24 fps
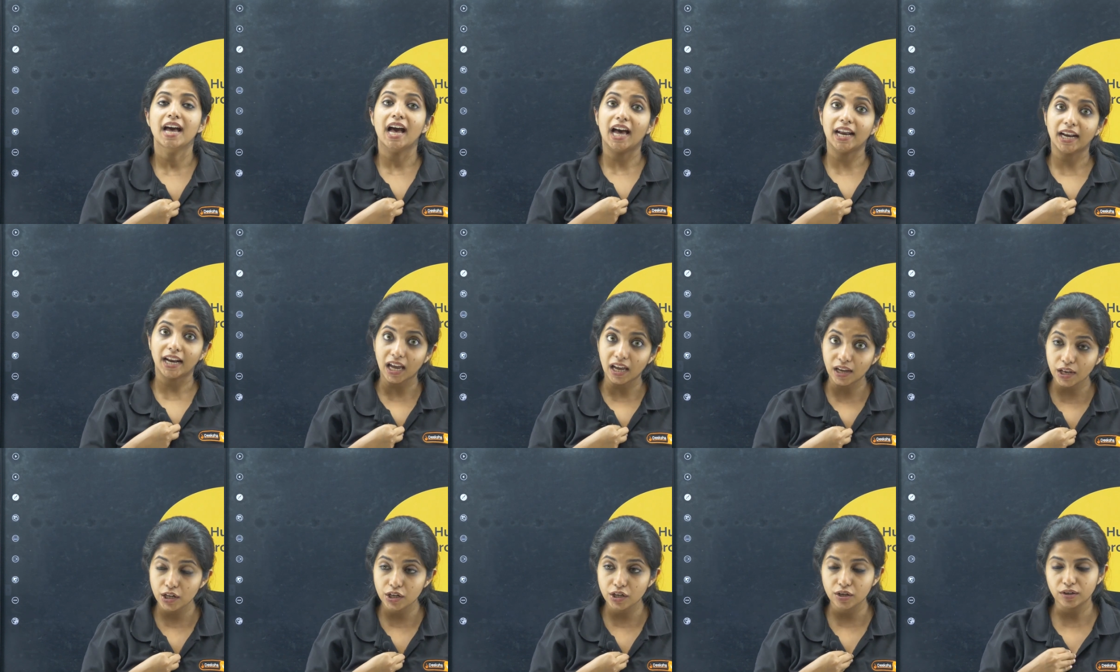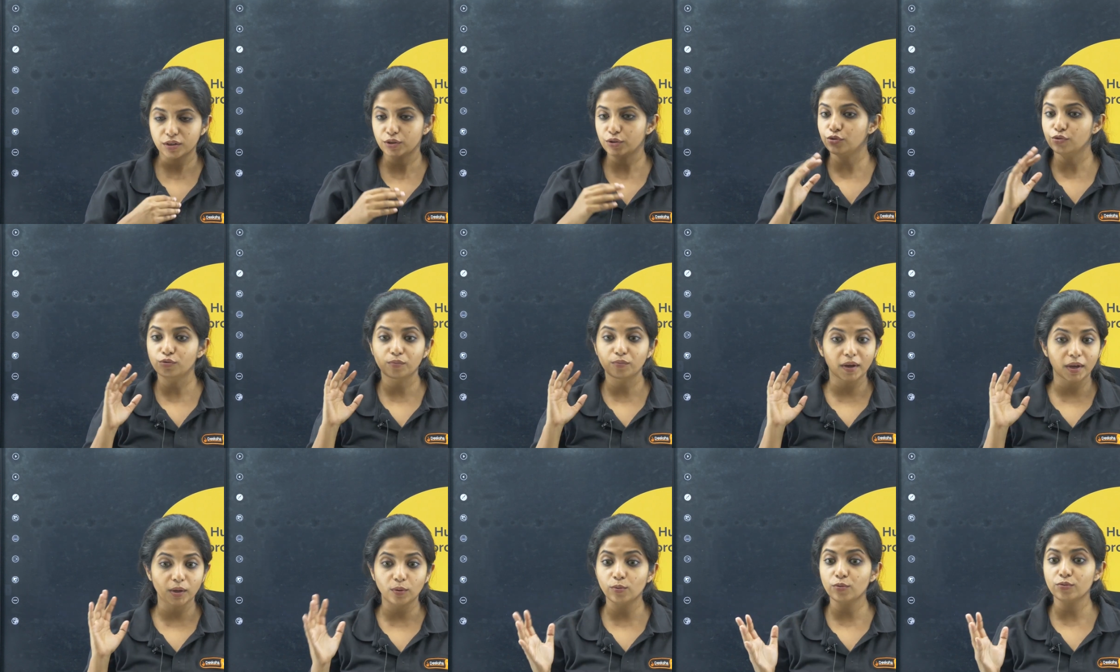and I'll do
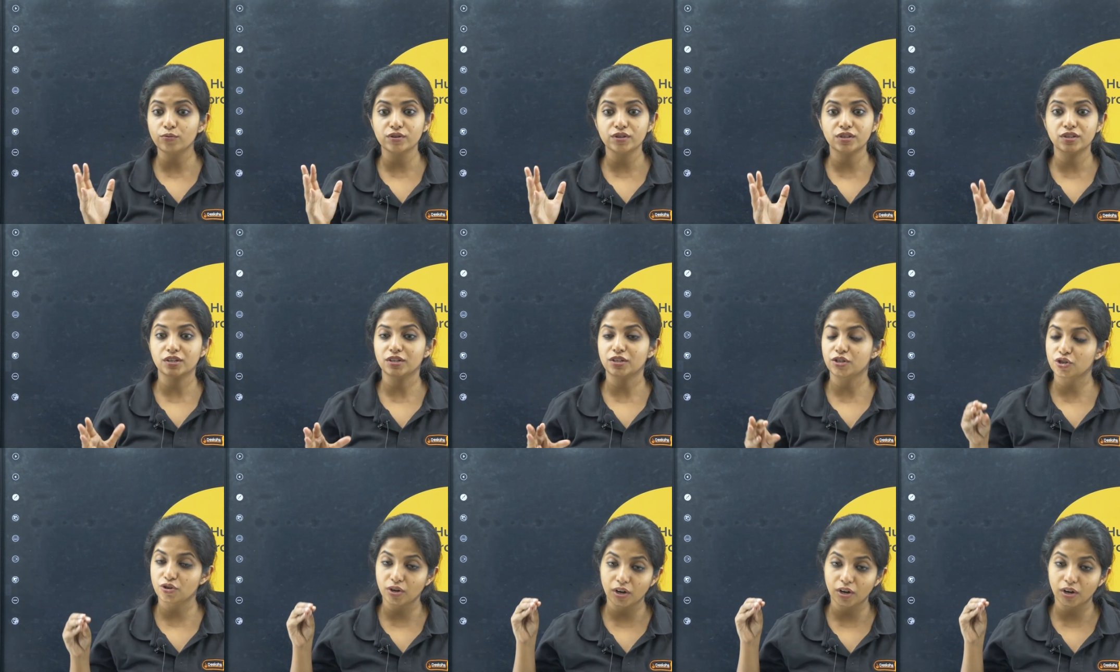my own research,